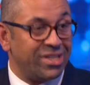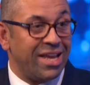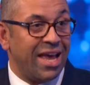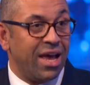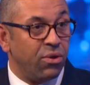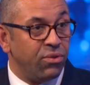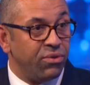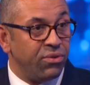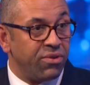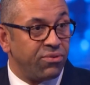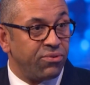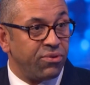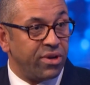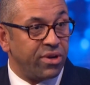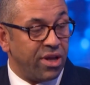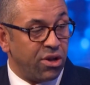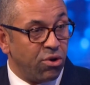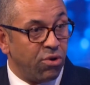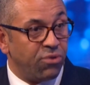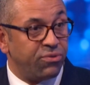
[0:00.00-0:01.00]
sound
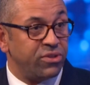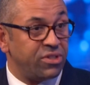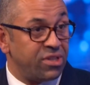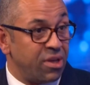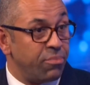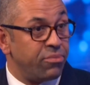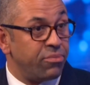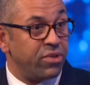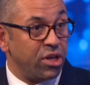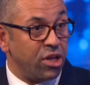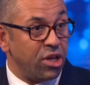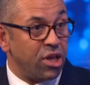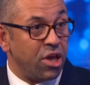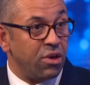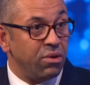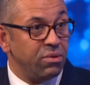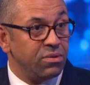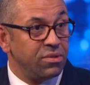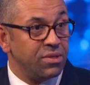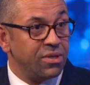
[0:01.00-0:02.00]
different and offer something
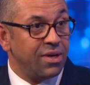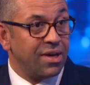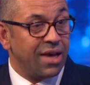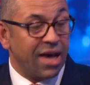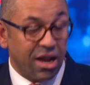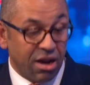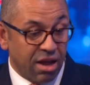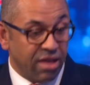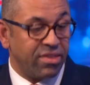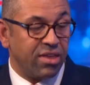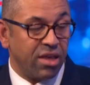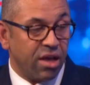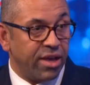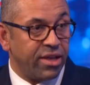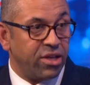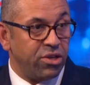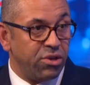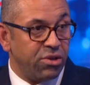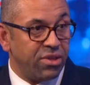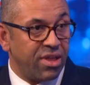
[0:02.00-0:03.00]
new. And I think
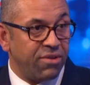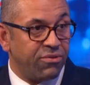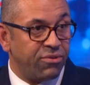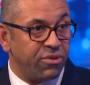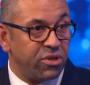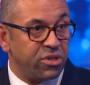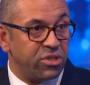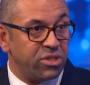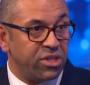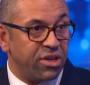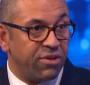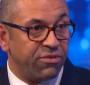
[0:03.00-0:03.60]
I can do that for the